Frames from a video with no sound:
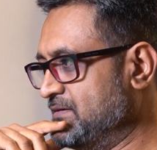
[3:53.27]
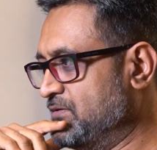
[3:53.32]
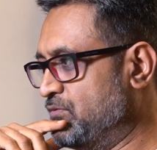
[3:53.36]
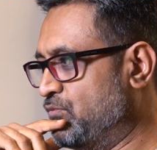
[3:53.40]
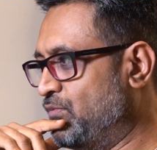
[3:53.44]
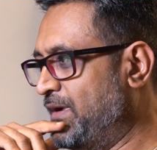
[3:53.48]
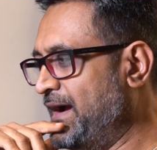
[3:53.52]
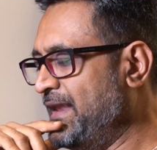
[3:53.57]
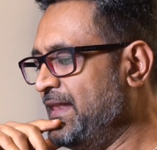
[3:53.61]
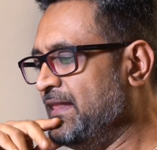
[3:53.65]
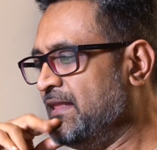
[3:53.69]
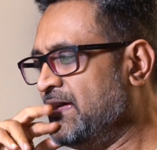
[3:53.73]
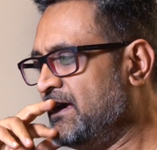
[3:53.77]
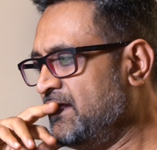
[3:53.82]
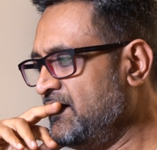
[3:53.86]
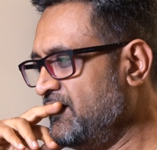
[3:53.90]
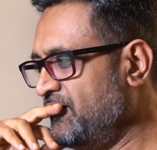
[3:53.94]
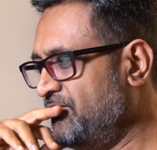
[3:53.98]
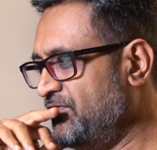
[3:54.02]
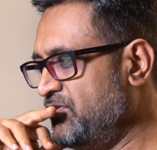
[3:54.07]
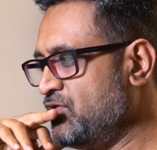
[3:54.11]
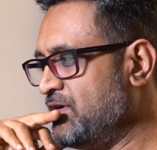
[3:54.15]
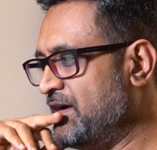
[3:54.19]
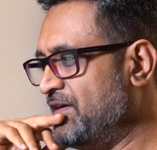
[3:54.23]
"While none
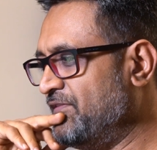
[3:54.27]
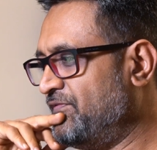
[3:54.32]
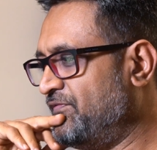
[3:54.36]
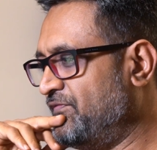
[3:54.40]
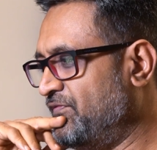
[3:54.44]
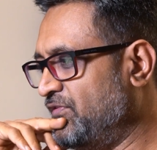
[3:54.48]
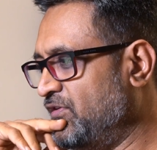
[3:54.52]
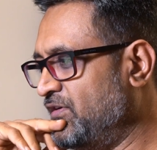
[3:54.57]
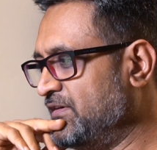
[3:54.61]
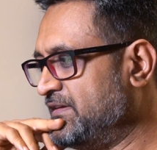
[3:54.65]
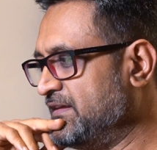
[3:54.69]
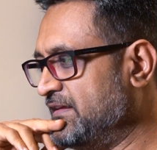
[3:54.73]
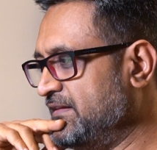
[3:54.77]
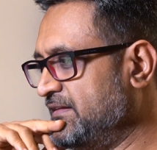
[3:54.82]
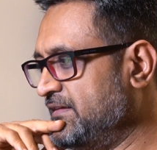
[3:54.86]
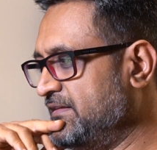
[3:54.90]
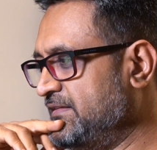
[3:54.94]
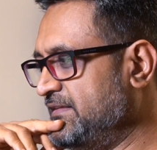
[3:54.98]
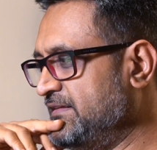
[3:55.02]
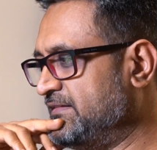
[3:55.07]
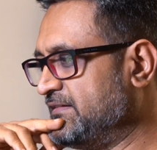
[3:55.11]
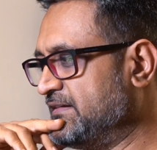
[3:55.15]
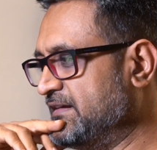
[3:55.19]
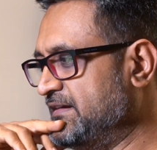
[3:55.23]
of you have fought under
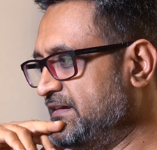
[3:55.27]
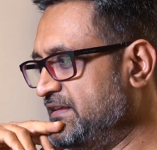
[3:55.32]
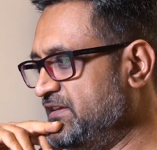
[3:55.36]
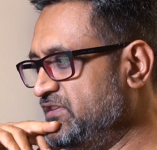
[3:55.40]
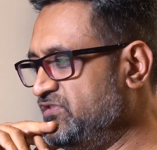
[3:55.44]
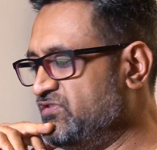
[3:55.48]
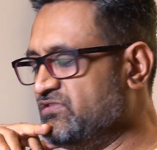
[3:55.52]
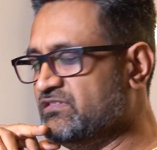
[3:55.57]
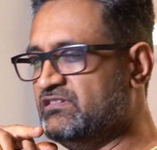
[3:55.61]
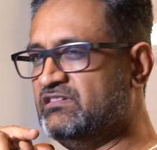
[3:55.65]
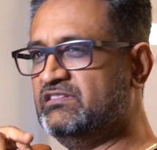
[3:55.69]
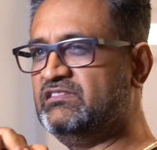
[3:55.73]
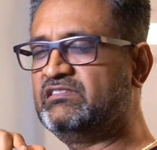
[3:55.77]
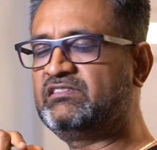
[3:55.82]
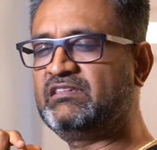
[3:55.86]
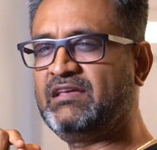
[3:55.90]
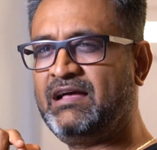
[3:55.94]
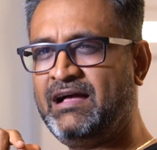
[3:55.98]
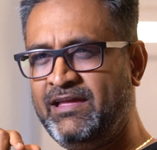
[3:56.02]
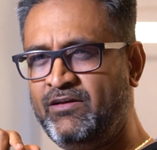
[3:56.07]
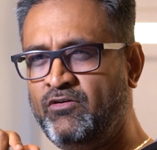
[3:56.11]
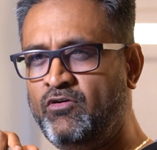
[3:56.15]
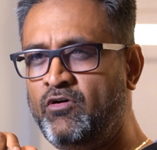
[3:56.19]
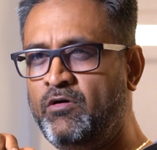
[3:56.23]
these conditions,
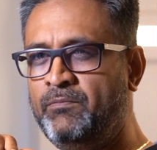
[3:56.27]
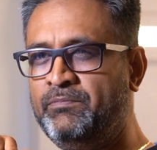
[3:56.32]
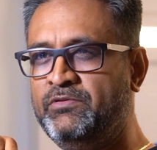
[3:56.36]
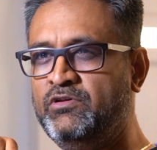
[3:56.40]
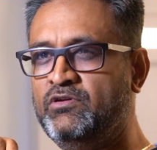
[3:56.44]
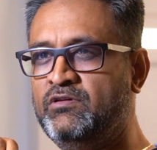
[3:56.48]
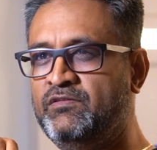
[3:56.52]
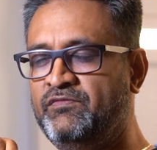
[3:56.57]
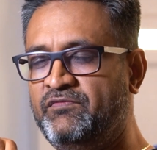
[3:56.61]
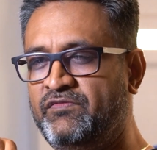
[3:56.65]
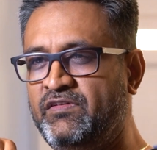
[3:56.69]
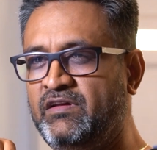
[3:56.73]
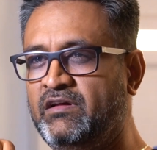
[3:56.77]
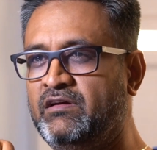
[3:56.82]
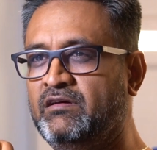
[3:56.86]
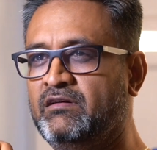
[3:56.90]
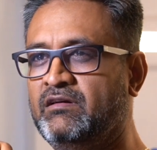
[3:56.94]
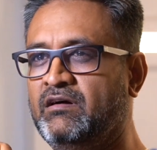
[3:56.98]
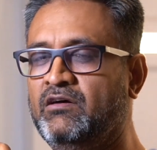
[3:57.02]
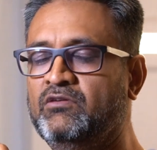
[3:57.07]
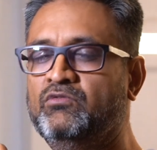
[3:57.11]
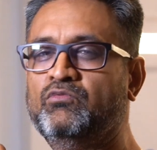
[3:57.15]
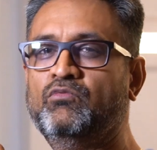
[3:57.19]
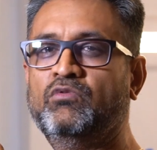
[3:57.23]
I hope you'll figure
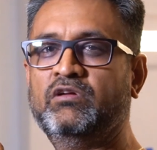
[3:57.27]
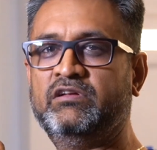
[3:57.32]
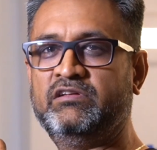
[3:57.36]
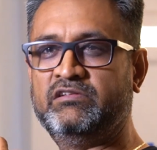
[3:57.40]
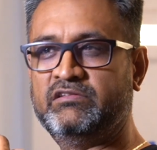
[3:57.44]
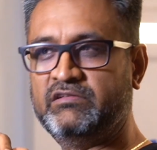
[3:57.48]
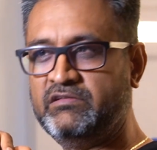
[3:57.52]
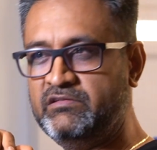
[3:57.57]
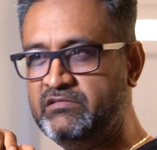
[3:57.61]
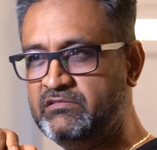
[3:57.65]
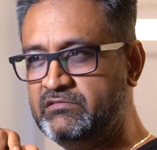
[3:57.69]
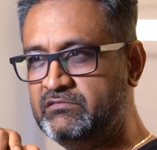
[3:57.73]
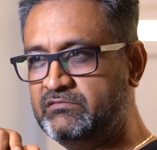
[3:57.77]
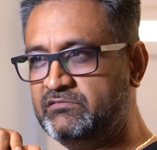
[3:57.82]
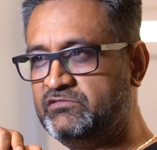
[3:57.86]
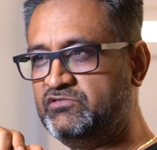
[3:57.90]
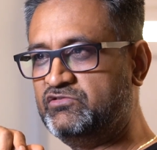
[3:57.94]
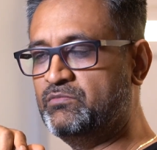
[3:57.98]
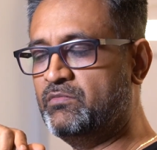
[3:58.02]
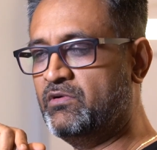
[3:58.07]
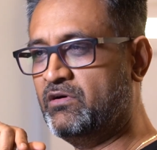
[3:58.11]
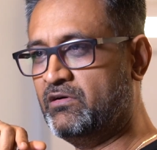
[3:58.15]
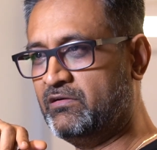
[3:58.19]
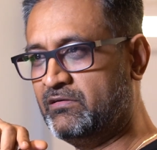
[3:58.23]
out what to do
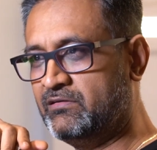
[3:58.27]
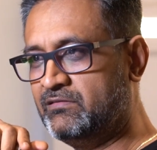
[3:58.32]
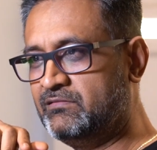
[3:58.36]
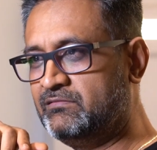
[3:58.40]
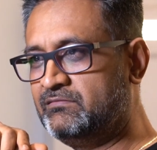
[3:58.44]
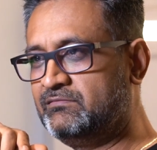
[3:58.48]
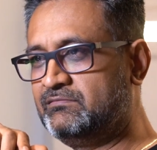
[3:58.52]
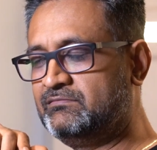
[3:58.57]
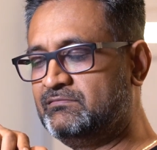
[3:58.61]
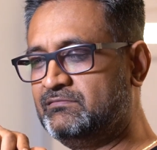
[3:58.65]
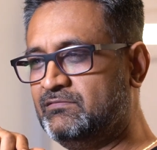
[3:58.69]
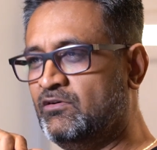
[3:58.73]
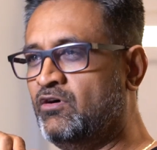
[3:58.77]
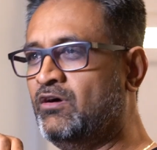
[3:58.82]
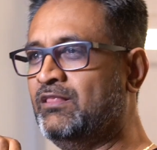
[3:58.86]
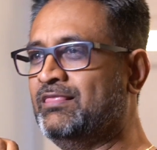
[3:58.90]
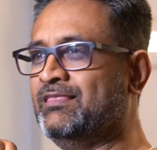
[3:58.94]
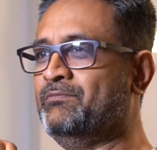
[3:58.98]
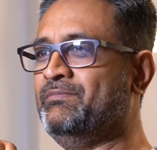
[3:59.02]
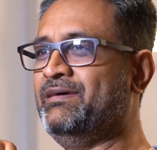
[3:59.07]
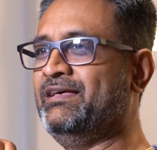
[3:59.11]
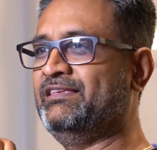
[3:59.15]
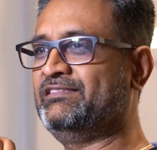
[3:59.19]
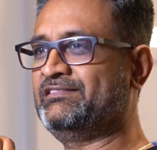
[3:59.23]
tomorrow. All
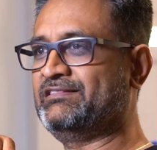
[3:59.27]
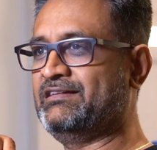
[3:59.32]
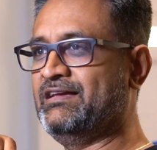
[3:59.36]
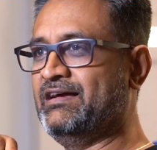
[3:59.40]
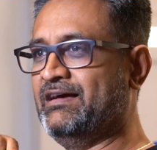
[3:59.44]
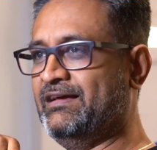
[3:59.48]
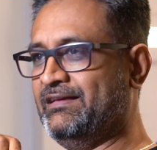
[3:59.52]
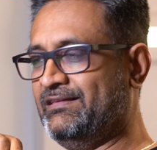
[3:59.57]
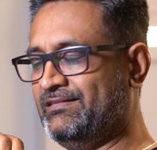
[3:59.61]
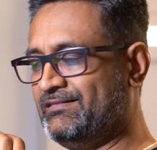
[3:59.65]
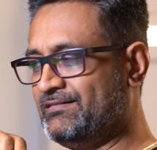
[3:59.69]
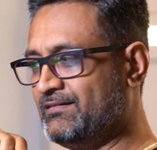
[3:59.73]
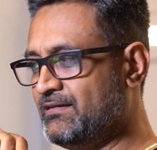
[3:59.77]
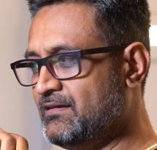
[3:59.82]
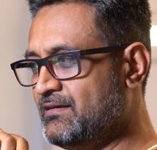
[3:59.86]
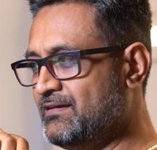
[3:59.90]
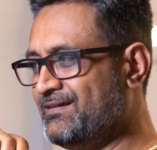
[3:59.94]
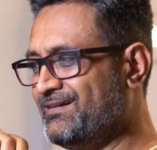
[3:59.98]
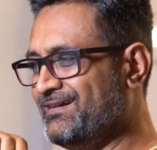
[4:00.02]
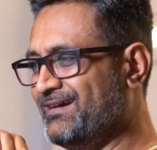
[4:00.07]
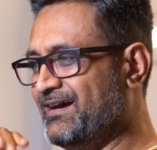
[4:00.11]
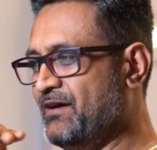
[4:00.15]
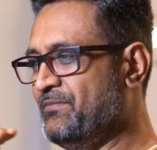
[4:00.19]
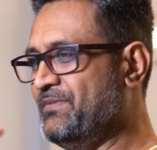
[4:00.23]
the best, guys."
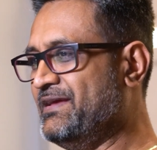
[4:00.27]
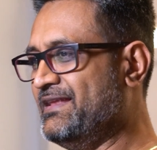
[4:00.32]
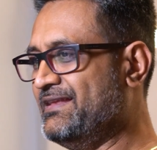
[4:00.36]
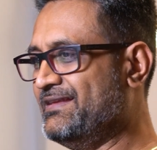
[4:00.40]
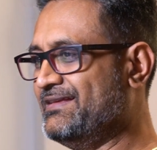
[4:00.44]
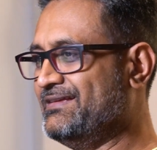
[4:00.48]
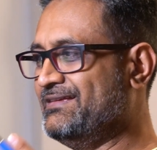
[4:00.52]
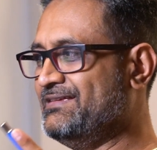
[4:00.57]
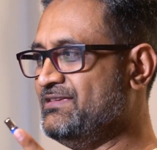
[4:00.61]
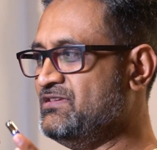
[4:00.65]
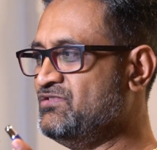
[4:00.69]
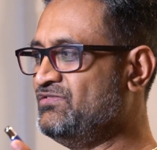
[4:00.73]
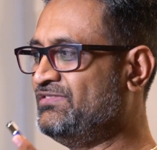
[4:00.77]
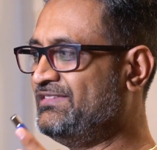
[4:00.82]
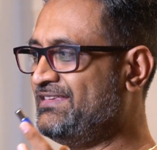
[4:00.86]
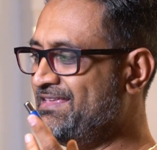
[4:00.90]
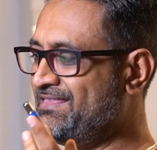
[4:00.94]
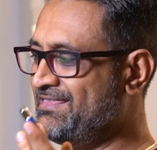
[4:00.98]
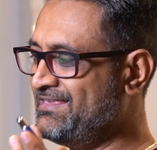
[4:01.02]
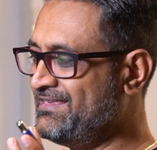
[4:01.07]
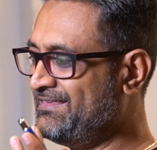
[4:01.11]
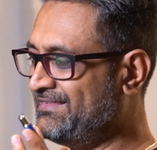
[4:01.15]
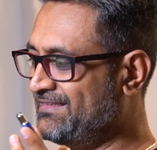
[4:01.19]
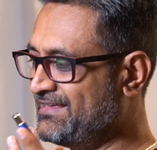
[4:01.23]
I mean, you see
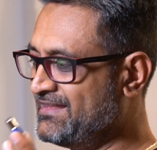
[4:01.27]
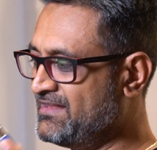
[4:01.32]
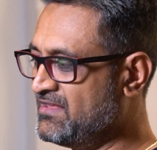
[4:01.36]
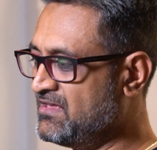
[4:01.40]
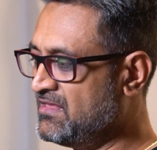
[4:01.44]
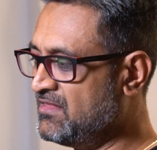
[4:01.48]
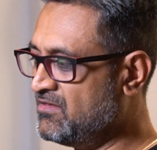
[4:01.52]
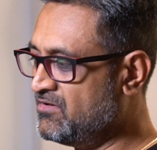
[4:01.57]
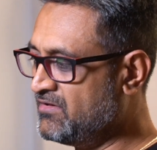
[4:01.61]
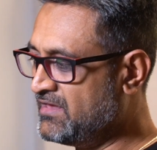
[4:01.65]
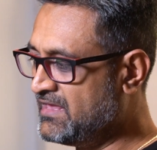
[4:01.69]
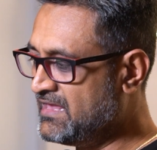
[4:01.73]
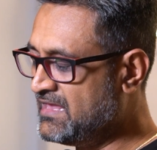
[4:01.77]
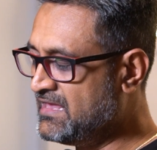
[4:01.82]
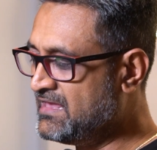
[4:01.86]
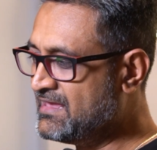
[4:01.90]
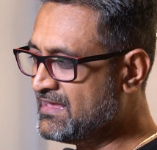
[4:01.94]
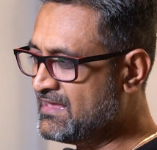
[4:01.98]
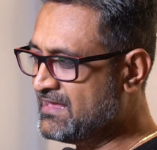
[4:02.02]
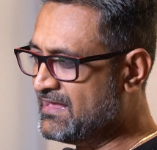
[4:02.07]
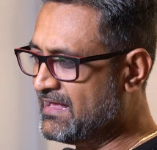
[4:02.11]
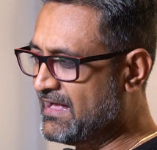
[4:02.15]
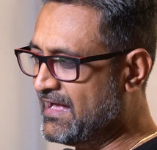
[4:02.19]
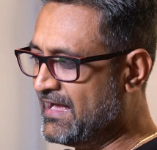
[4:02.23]
this analogy,
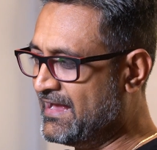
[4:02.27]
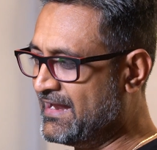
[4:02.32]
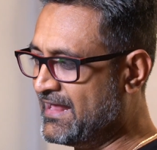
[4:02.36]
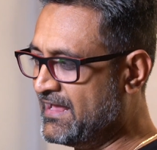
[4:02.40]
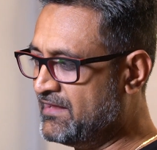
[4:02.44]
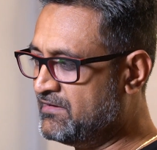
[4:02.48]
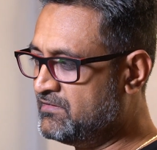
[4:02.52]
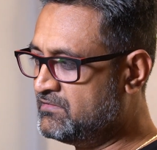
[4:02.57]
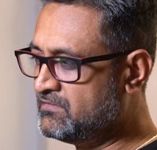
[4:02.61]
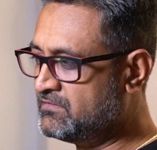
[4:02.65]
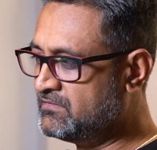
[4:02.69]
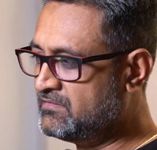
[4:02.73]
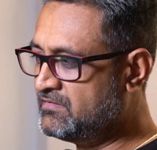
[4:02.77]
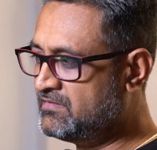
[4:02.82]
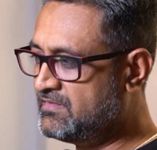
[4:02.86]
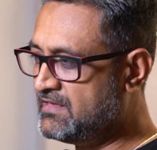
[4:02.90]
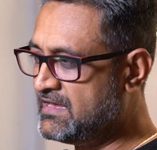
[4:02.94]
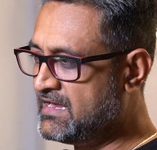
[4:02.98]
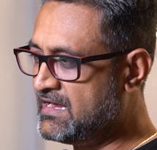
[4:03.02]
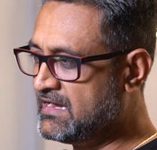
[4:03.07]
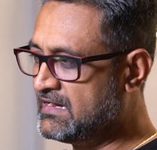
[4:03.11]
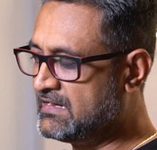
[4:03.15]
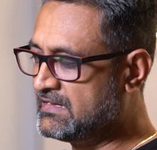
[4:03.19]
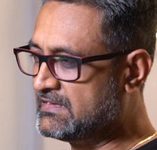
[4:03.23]
and I don't
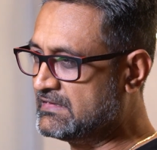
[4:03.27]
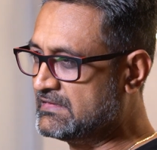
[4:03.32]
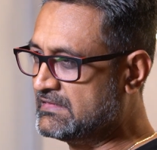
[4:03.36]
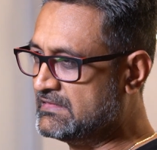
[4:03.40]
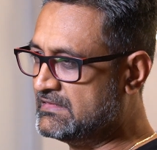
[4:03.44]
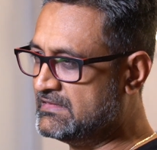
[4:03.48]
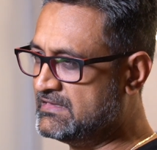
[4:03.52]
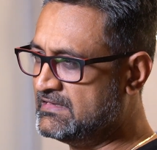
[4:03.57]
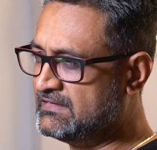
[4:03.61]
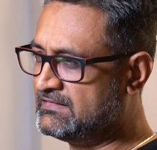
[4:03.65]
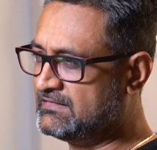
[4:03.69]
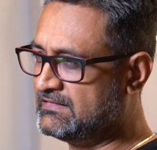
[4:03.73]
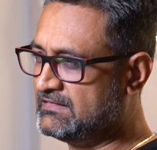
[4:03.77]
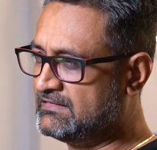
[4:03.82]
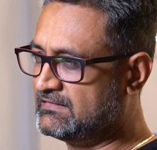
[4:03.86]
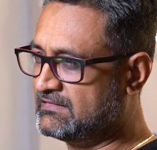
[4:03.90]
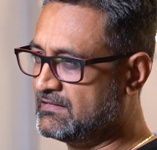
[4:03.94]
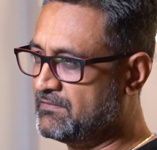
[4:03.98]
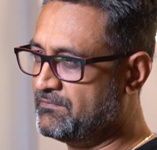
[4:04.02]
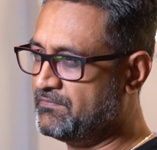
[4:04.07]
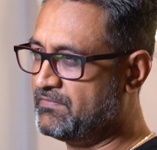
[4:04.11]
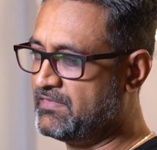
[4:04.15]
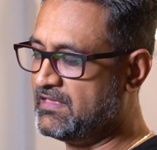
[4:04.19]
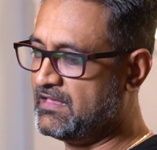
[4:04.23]
think this is
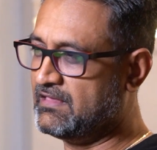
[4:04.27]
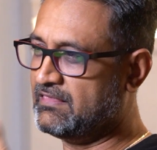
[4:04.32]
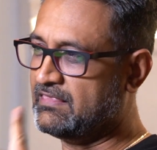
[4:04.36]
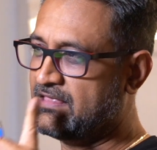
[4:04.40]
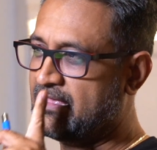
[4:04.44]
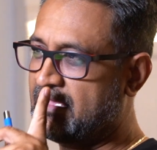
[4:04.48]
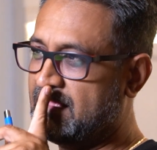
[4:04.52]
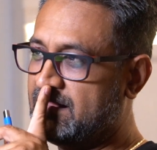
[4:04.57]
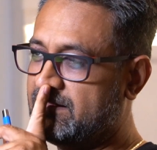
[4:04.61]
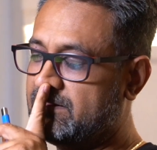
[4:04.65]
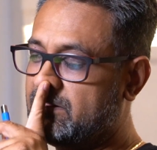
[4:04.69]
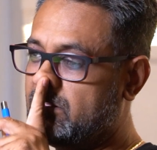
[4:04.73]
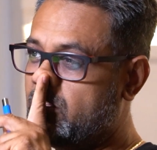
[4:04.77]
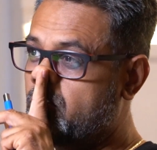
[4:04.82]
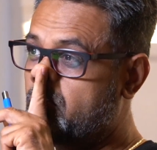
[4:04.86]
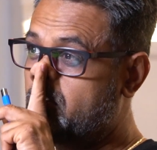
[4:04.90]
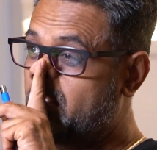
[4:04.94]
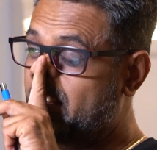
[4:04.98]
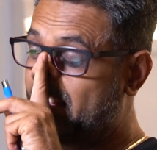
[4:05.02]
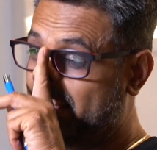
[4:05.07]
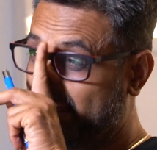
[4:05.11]
something that you would